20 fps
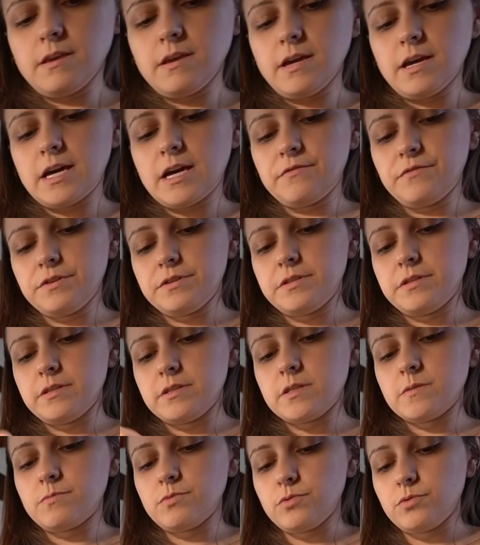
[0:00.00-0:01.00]
half a
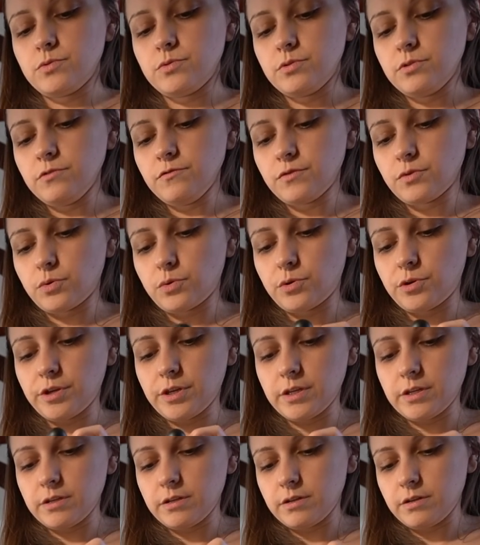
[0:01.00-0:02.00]
teaspoon of
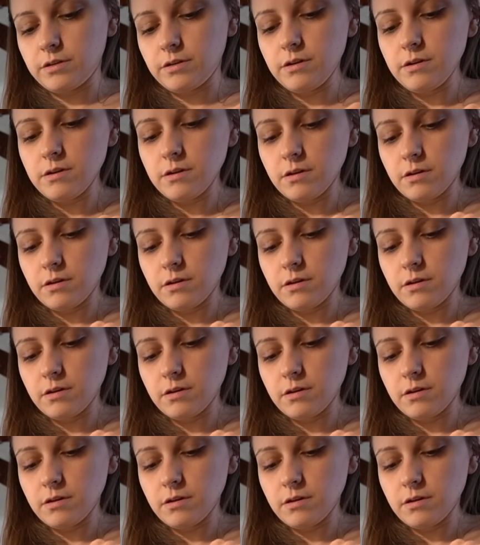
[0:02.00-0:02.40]
coriander,